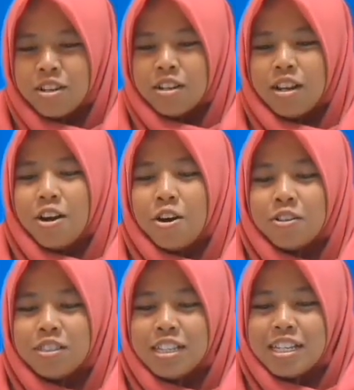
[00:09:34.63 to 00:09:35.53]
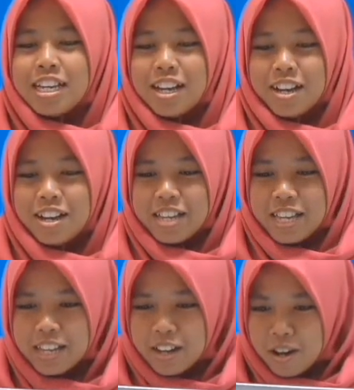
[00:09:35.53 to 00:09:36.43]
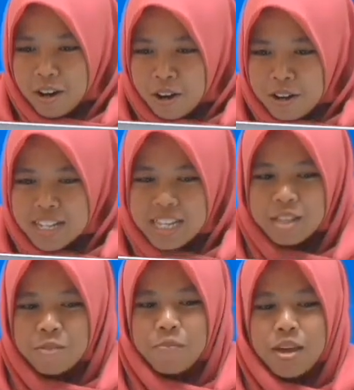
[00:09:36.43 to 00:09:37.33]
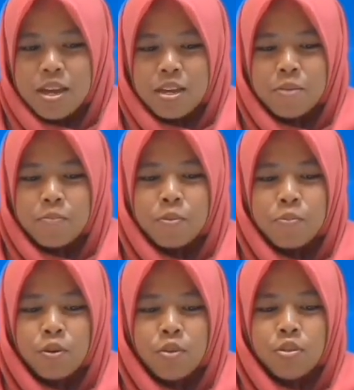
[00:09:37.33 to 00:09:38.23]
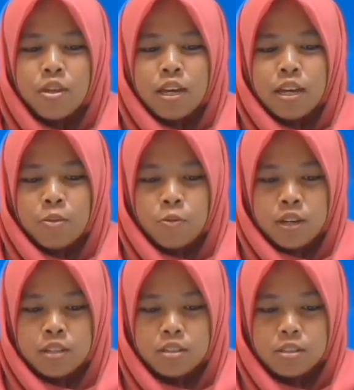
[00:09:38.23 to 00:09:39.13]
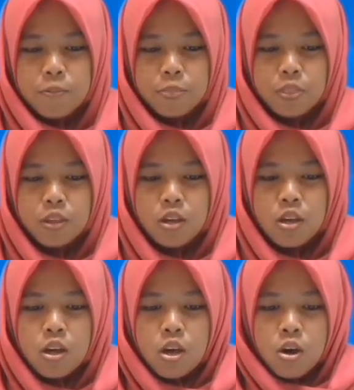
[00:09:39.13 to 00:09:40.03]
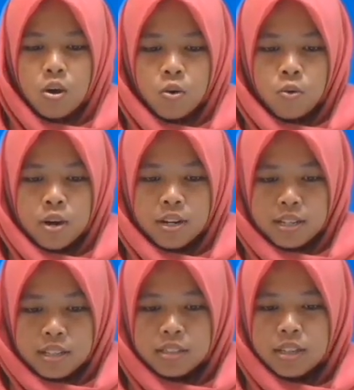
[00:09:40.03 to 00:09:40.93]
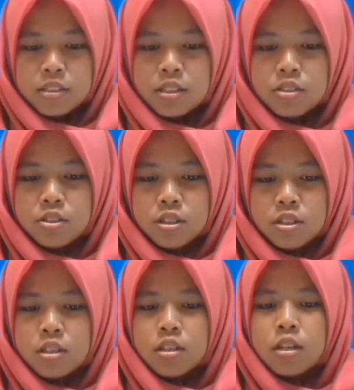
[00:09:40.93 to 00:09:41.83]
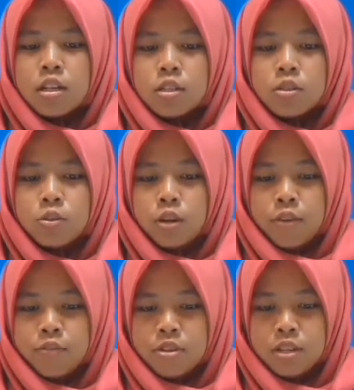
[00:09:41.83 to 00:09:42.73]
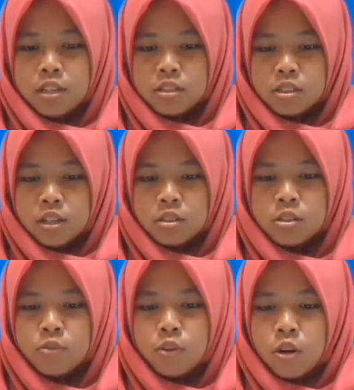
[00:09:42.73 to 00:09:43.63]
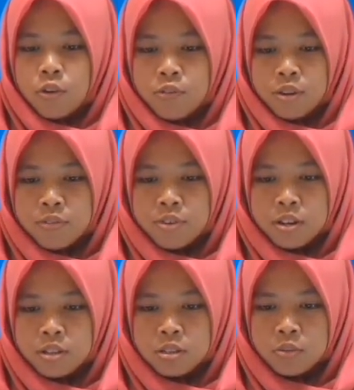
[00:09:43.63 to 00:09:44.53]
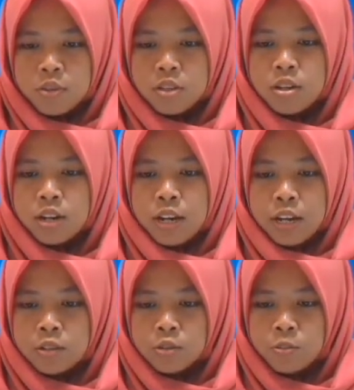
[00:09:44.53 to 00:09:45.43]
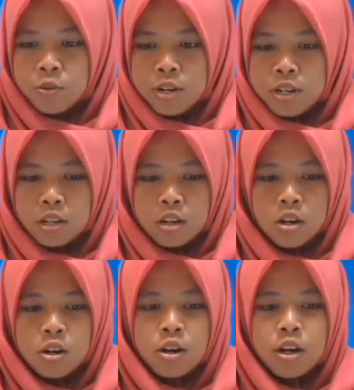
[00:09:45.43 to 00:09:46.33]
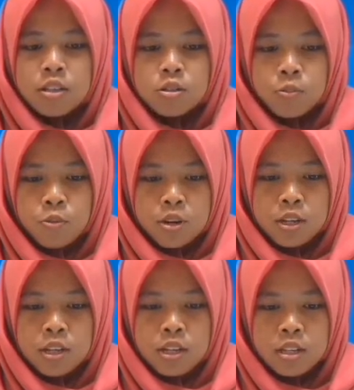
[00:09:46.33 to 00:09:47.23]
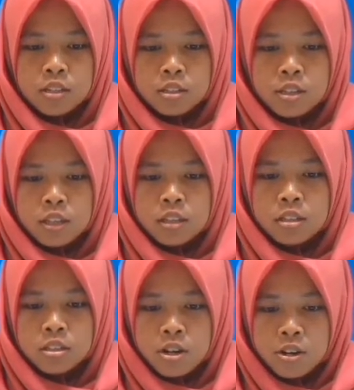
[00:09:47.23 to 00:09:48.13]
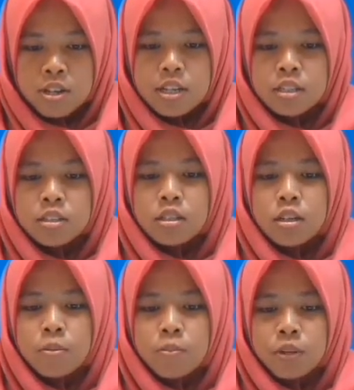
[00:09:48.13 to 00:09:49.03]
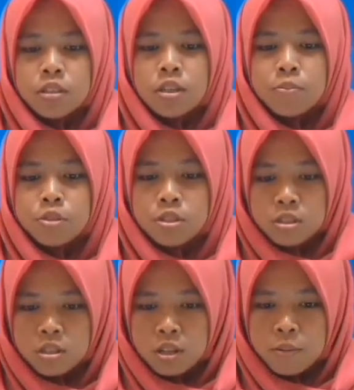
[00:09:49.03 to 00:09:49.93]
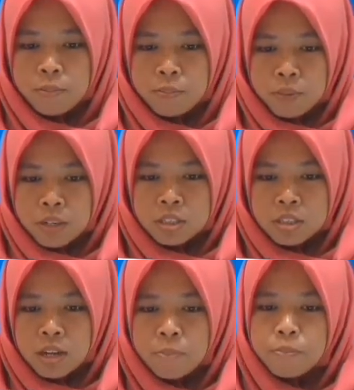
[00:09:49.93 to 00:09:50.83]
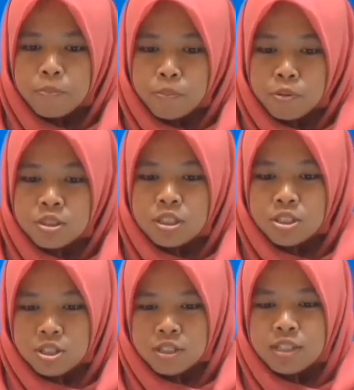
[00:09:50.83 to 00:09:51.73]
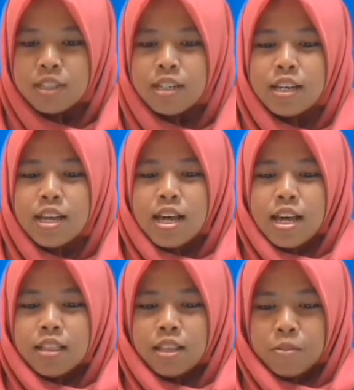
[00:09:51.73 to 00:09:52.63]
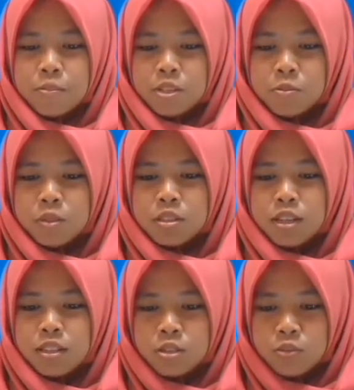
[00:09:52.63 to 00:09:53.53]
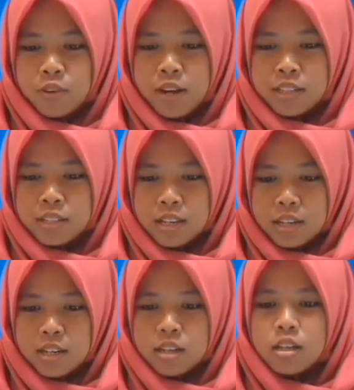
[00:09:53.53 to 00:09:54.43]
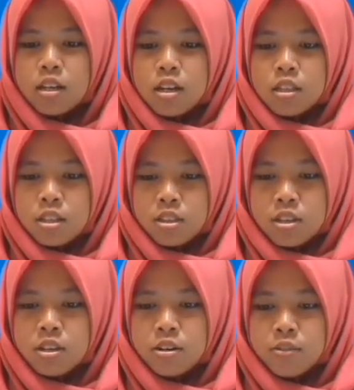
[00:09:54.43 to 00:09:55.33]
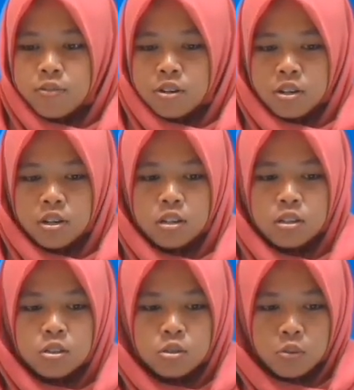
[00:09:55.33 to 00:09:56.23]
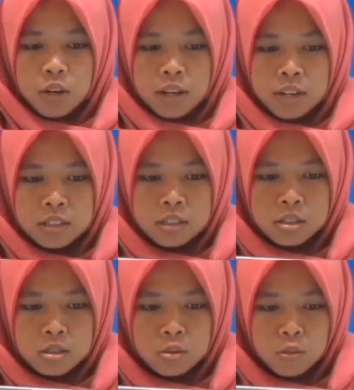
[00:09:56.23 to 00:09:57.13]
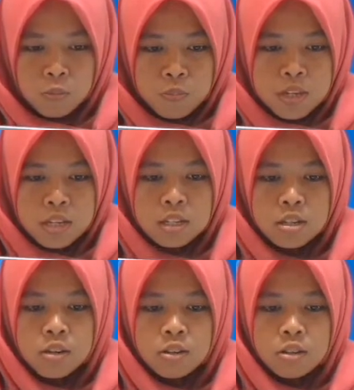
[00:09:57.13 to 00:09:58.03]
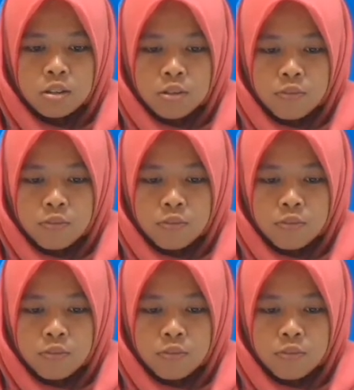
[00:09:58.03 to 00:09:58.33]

other. On it may be both at once. What is essential to every instance of reference, whether endophoric or exophoric, is that there is a presupposition that must be satisfied. The thing referred to has to be